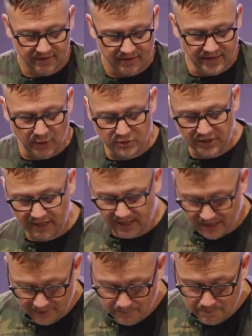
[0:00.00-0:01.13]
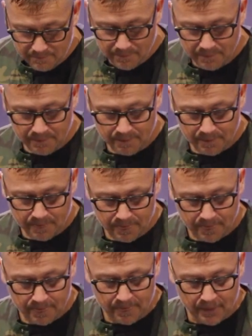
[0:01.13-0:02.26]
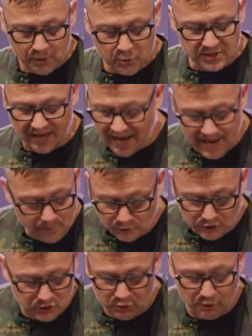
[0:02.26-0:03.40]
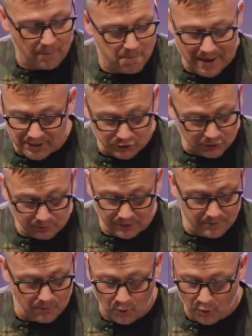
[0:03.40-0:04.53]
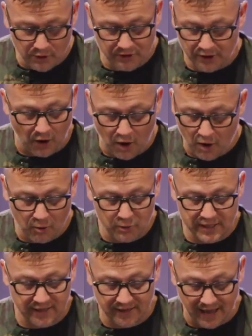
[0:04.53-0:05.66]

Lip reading: Now to him who is able to do immeasurably more than all we can